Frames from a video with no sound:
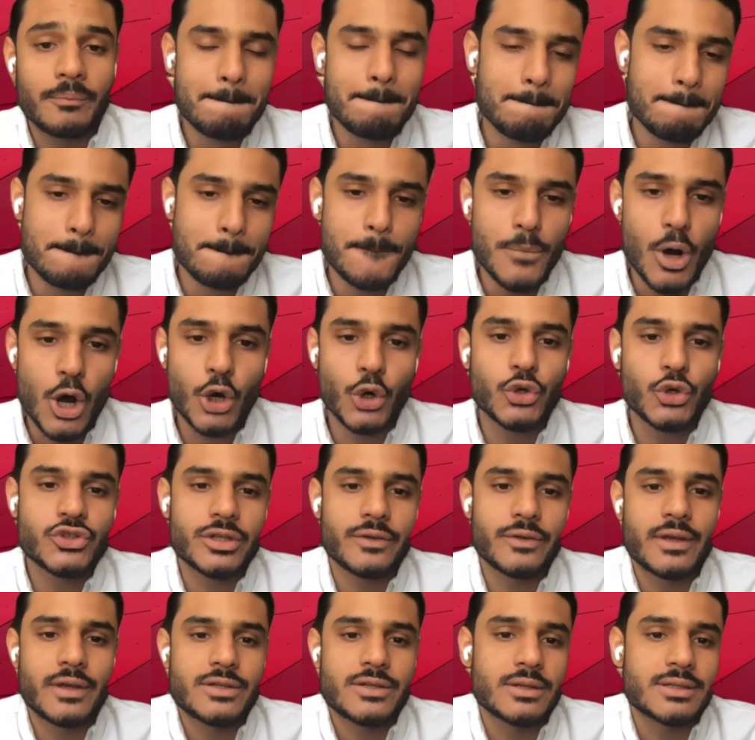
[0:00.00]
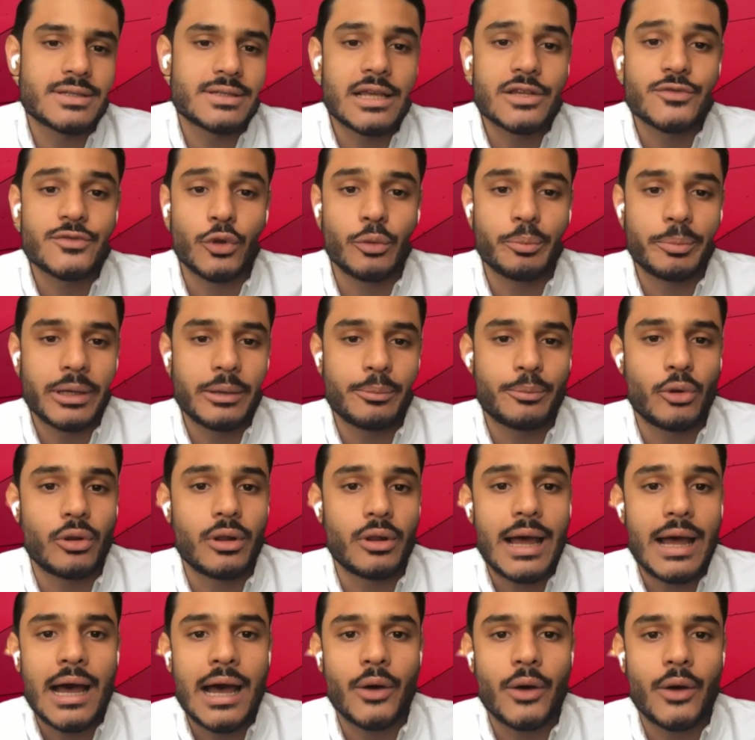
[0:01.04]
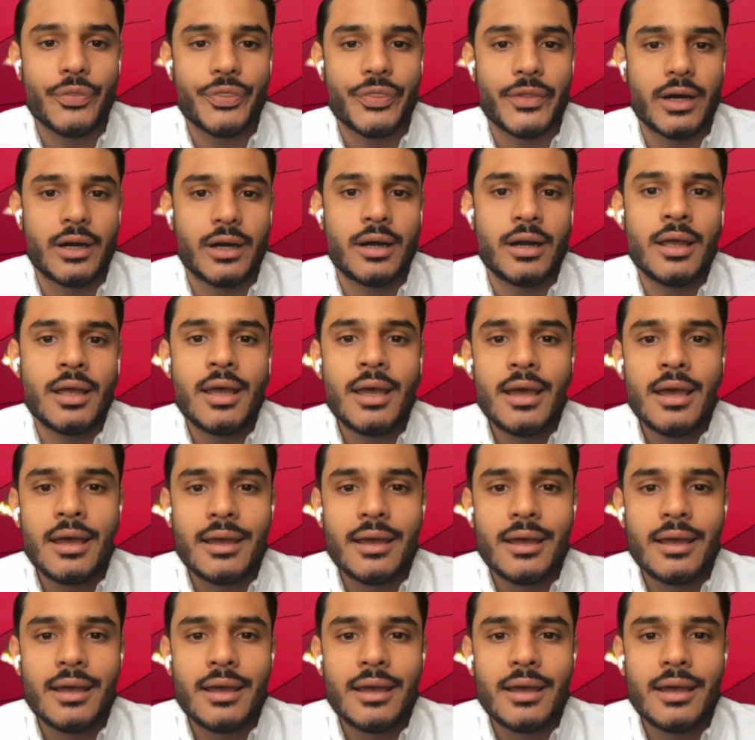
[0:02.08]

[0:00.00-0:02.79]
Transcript: Most of the successful people out there